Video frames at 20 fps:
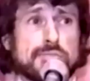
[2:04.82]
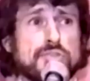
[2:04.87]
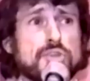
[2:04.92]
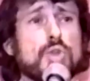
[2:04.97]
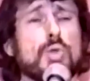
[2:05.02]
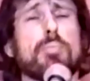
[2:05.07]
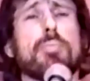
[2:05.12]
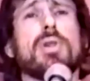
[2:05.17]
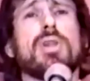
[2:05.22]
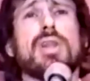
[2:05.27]
Do
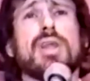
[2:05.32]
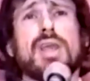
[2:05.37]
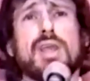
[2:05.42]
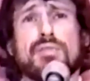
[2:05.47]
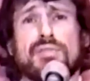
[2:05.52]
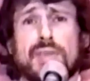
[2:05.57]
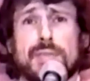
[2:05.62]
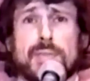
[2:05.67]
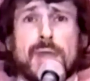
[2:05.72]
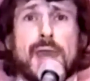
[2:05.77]
you
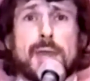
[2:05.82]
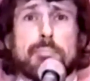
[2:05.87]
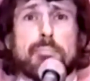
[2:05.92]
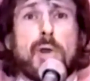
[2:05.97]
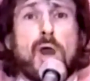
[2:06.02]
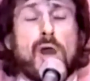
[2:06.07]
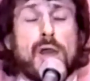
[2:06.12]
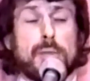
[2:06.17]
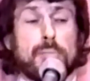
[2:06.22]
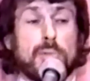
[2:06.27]
believe in that
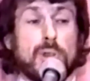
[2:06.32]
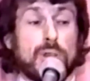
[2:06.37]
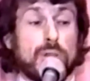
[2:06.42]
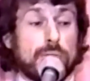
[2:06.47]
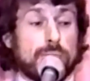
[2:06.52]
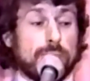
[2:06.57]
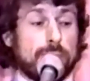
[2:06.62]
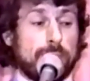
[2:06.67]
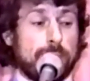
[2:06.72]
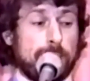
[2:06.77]
Bible?
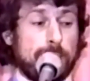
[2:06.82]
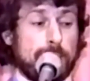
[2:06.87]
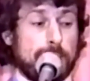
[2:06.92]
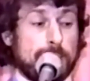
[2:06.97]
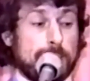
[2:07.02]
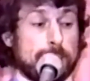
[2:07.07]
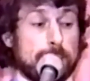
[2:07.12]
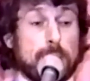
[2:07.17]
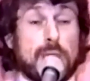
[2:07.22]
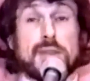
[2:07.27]

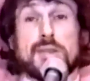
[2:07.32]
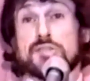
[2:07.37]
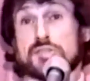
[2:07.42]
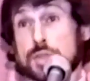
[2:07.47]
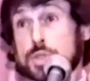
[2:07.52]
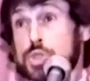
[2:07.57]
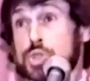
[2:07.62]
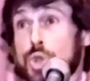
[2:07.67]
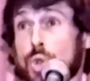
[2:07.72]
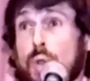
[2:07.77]
And he
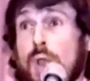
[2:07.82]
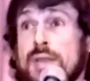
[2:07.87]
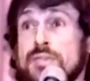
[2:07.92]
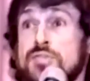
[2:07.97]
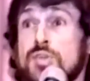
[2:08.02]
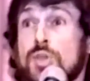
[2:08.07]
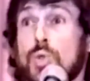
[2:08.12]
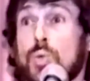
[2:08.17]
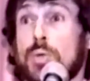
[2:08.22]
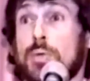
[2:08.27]
said, Sure, I
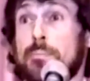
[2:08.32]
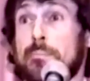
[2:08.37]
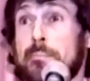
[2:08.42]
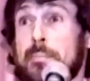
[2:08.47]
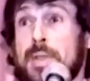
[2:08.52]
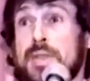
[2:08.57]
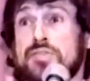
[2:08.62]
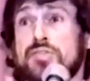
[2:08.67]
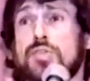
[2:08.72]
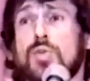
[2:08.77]
do.
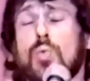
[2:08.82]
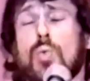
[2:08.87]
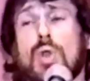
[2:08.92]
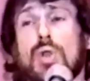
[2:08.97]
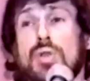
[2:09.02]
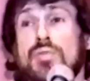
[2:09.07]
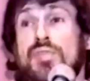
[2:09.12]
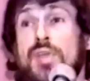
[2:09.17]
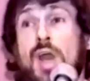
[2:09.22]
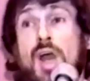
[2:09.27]
It's the
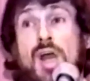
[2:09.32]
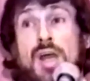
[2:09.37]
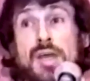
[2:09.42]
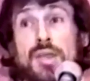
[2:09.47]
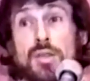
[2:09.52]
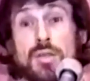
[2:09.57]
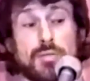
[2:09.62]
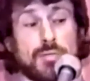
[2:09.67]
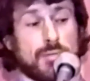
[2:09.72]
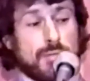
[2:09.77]
Word of God.
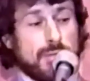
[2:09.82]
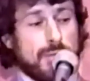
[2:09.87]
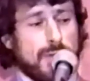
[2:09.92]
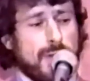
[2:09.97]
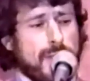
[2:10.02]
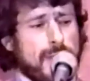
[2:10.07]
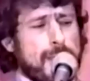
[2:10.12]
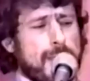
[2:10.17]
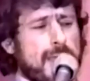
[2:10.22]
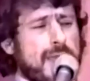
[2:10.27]

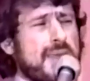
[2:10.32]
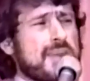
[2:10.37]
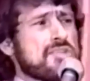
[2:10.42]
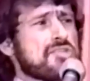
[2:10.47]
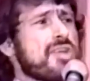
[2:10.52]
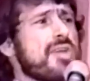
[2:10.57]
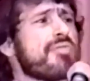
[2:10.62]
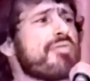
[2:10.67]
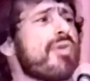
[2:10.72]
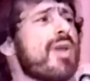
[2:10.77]
And I
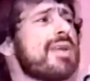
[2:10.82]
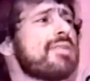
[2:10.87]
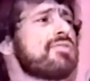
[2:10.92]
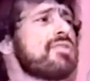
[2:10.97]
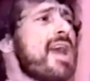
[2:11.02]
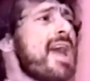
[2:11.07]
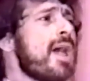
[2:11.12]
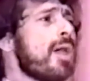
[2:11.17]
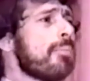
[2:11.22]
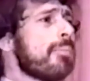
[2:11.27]
said, Fred,
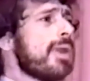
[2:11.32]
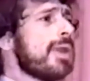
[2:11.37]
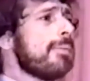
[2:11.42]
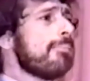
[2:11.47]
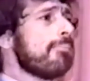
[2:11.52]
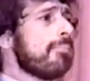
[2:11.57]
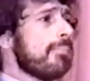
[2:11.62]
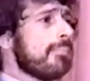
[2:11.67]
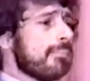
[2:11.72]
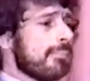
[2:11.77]
tell me,
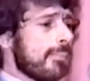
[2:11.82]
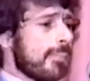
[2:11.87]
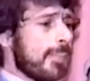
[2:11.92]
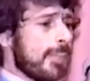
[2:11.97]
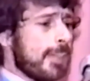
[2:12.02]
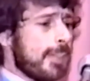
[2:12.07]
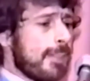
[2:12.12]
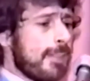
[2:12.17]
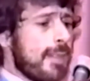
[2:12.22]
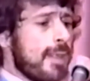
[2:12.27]

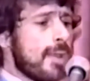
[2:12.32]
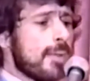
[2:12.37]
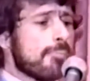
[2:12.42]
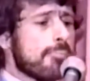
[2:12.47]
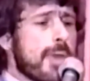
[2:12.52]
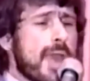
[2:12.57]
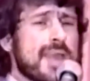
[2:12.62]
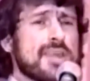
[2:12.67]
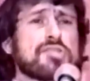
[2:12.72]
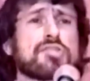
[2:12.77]

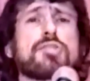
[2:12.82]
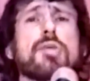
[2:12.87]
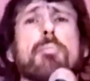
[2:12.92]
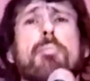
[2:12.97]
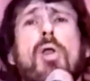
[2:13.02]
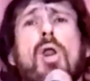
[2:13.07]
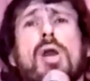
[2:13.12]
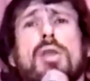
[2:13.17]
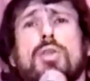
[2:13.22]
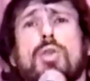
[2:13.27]
based
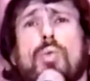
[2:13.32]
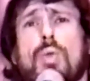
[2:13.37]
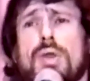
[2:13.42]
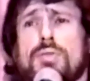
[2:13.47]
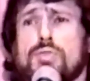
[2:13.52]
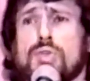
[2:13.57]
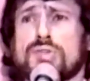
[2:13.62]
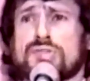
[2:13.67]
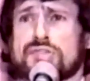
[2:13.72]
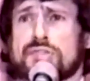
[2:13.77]
upon your
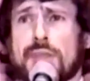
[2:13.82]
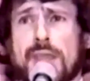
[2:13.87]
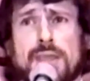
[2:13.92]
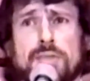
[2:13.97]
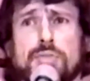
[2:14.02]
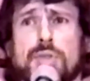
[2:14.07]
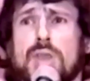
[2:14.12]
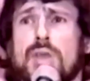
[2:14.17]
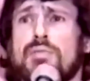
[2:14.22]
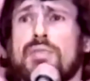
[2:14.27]

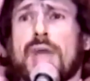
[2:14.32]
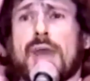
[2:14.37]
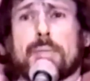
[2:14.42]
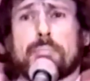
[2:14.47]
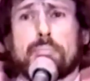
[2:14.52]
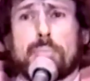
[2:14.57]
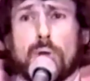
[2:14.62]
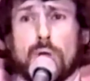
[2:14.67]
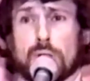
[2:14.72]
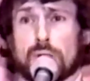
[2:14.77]
understanding of
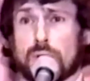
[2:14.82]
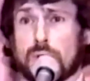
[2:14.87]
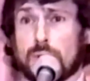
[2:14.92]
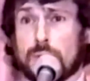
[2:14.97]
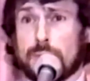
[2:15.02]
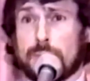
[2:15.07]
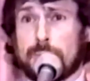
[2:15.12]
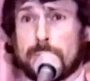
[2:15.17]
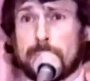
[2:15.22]
that book,